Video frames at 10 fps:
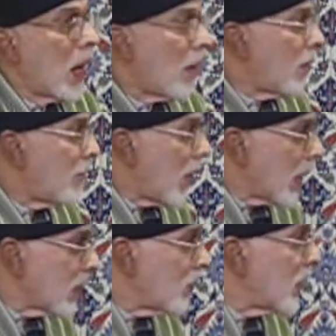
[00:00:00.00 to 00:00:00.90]
Our
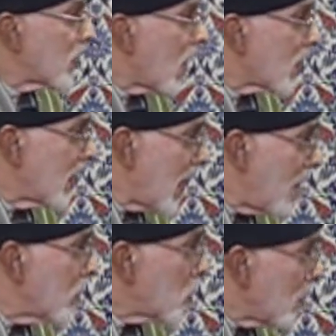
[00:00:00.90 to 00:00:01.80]
Father which art in
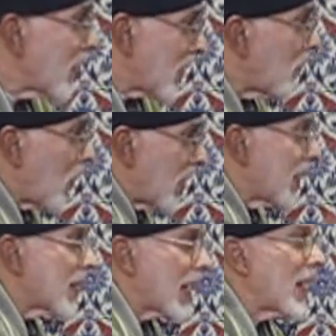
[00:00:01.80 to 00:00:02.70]
heaven, you must have all
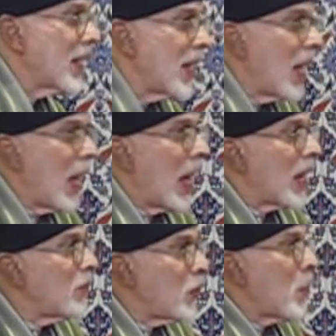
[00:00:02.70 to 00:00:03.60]
heard that.
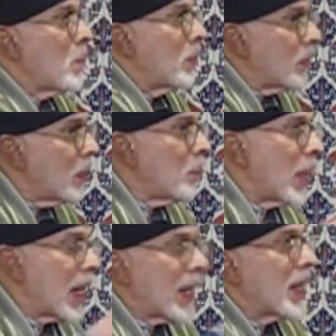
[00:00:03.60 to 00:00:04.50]
And if you
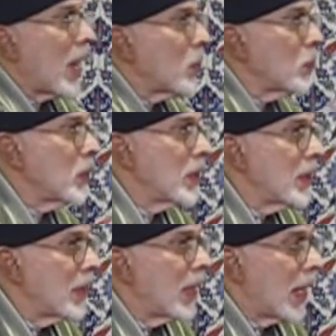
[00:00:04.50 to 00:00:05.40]
break it down
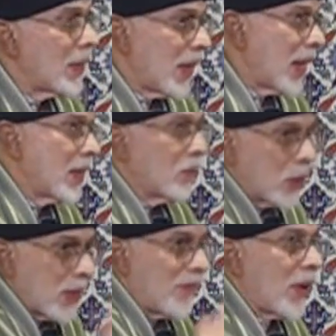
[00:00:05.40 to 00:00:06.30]
and take the
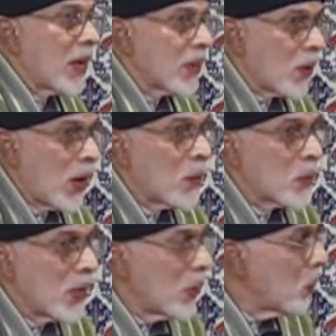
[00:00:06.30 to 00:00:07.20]
word Father
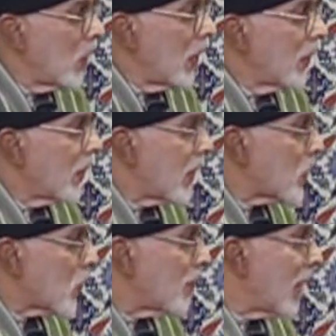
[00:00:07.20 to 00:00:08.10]
out, you know, the
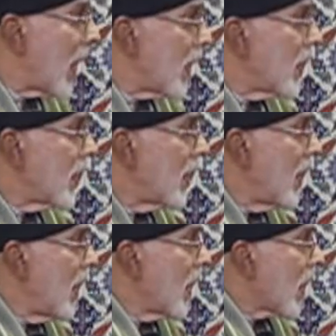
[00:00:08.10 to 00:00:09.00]
rest of that
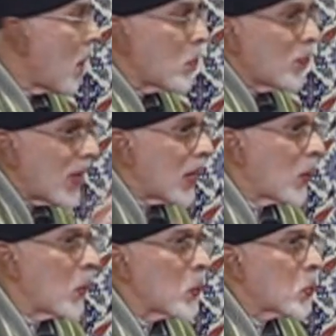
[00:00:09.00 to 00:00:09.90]
comes very
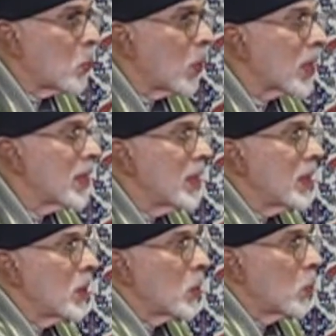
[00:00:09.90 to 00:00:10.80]
close to what
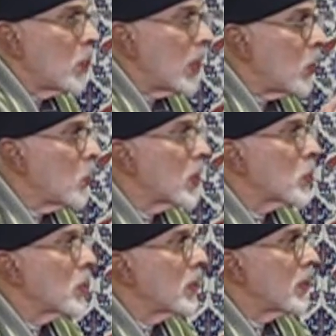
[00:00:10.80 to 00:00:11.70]
we do
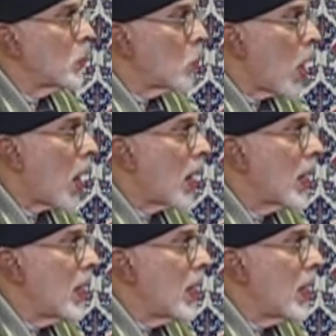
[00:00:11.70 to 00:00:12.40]
as dua.